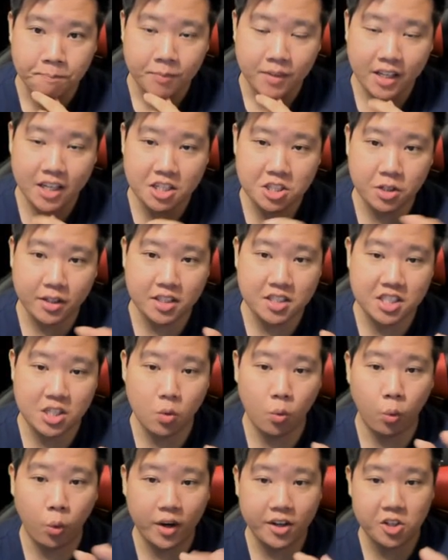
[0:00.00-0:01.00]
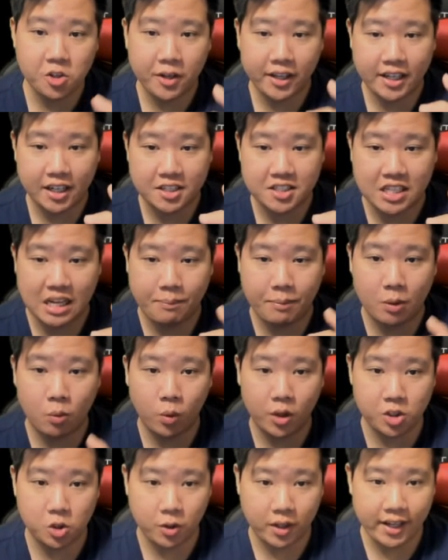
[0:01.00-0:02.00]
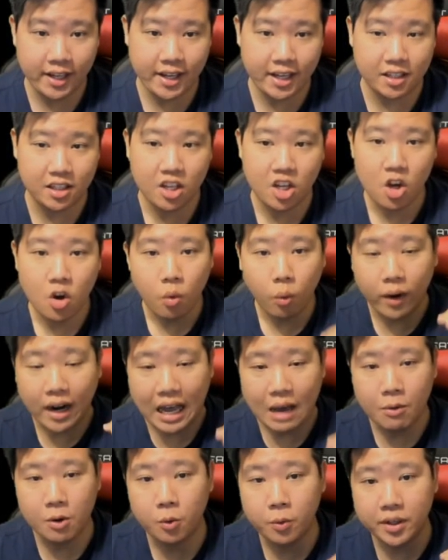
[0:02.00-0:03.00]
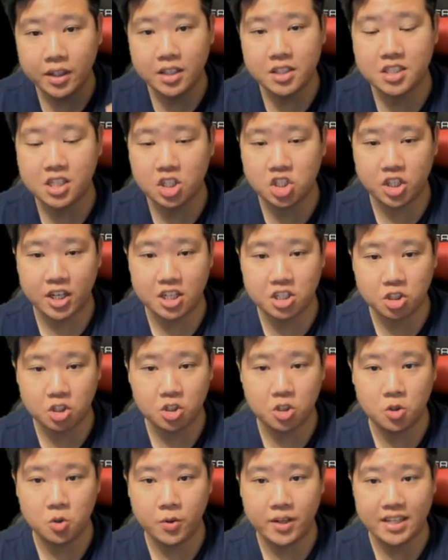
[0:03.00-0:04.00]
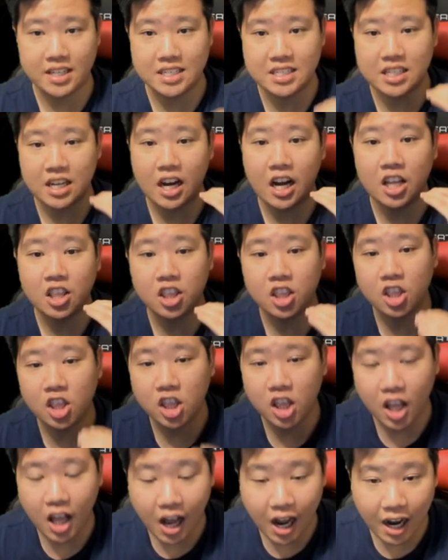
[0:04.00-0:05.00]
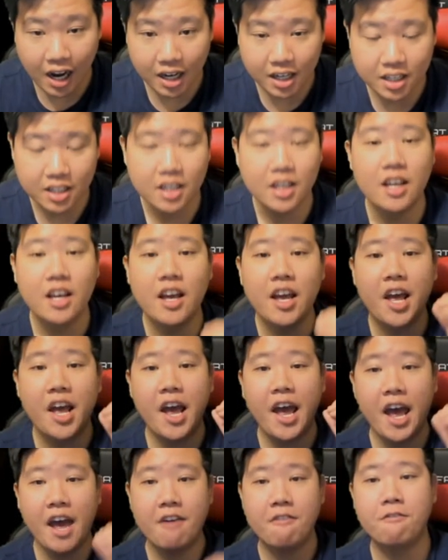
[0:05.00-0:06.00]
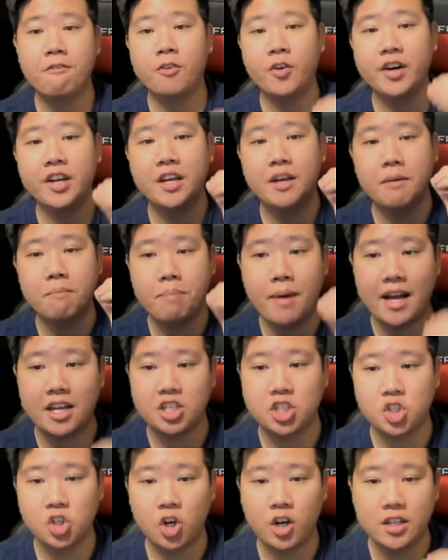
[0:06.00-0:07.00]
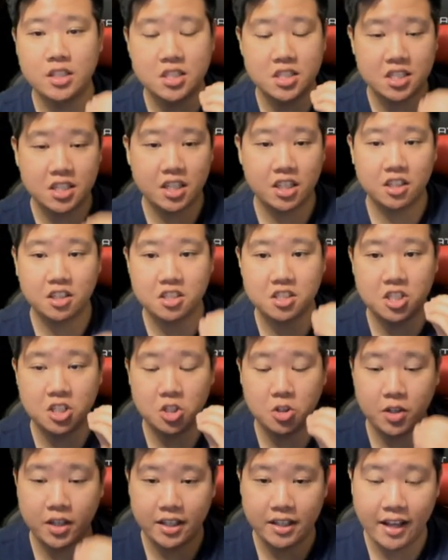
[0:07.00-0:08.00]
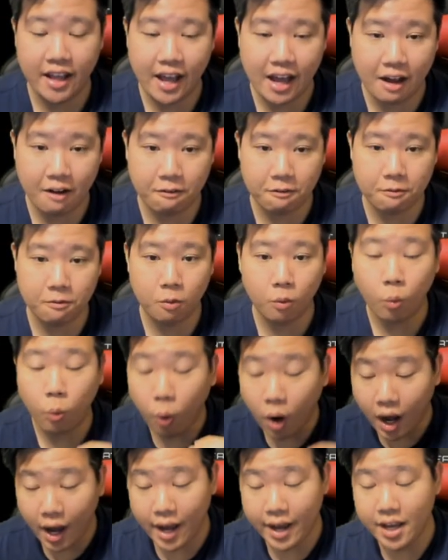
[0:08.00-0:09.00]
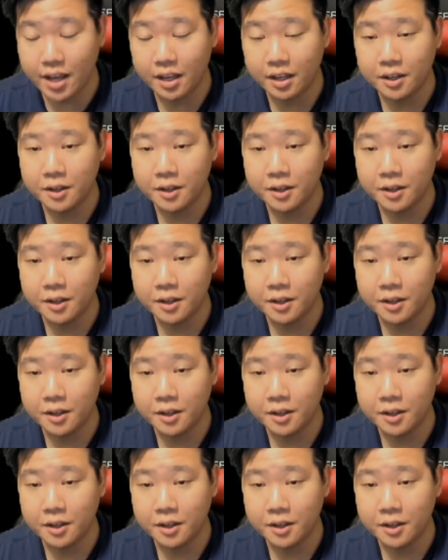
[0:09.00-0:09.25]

And as you can see, what you can accept and what you can't. What I would really suggest to you is unlock every Bastion skills that you can have. Why?